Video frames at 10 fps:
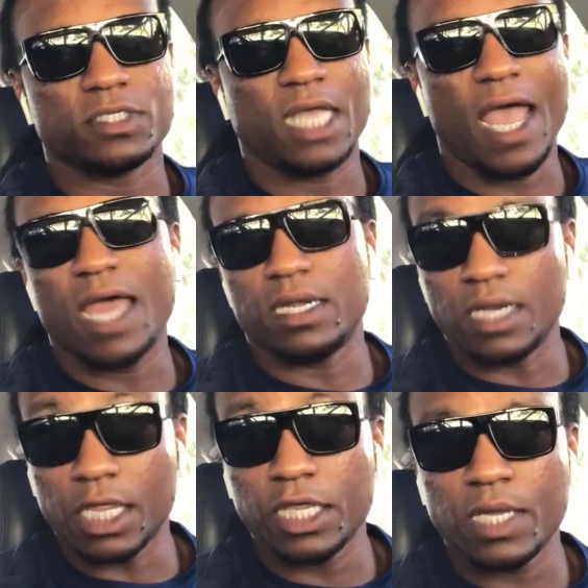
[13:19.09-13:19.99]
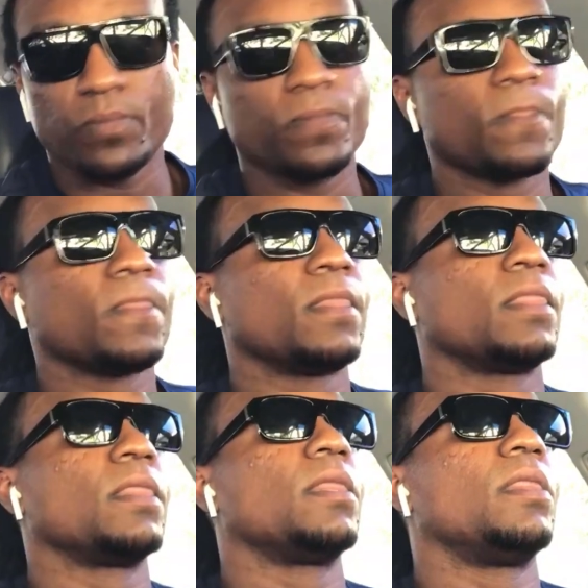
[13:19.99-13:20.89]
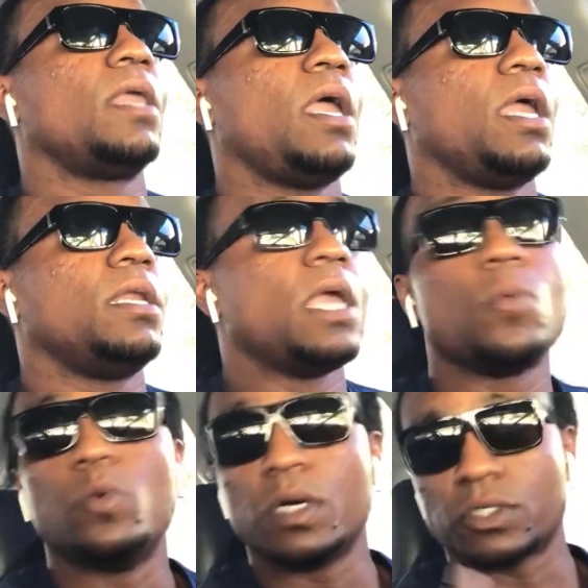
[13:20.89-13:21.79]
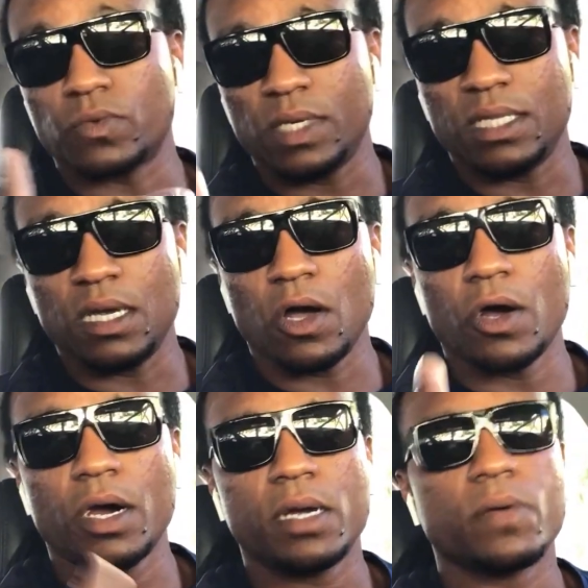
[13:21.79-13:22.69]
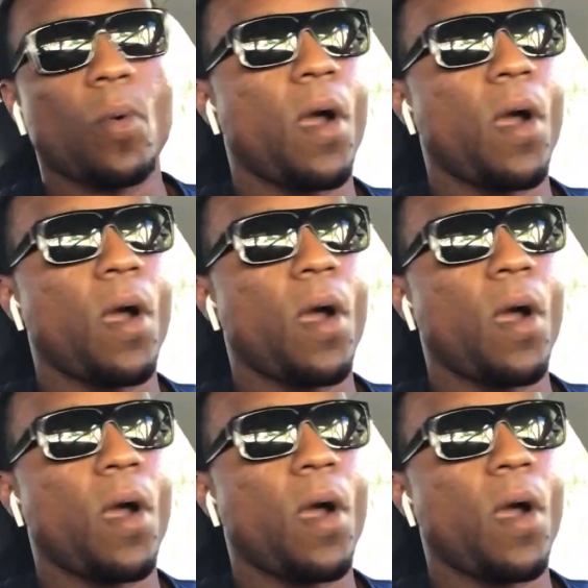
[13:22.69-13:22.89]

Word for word: They had nothing and they worked really hard